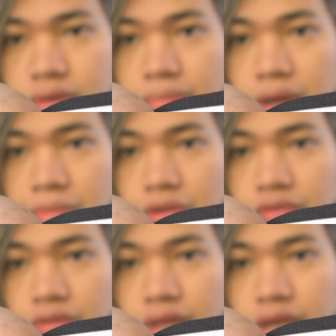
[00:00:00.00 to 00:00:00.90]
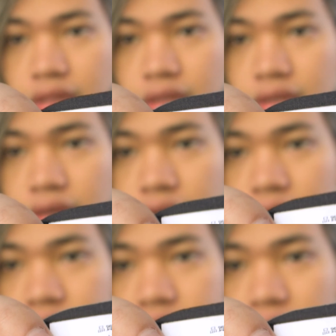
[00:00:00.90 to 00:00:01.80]
My Beautiful Landlet,
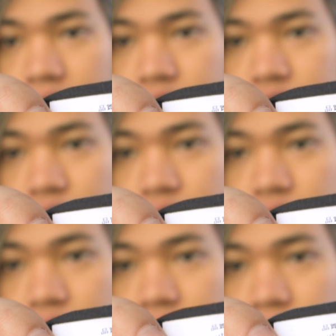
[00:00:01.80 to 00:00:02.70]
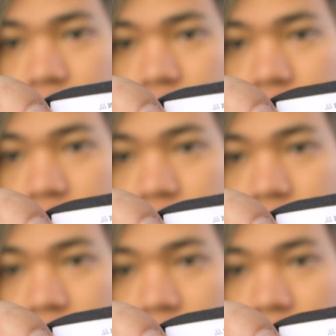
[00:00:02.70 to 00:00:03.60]
size 2,
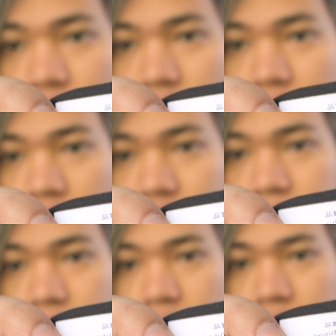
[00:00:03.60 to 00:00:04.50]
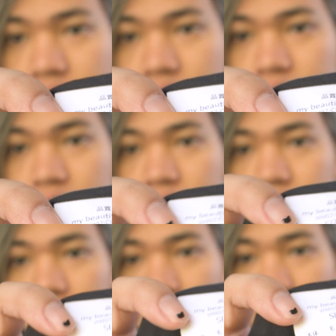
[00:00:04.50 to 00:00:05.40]
100% wool,
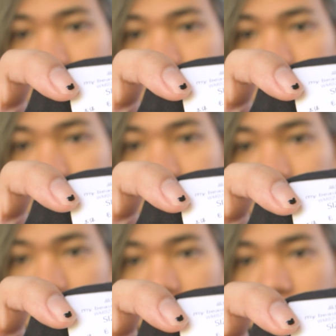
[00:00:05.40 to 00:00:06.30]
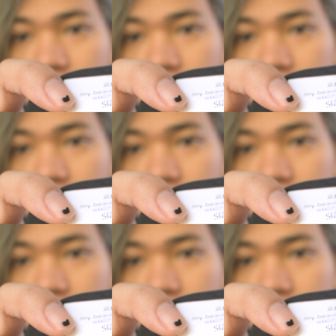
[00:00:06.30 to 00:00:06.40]
made in Japan.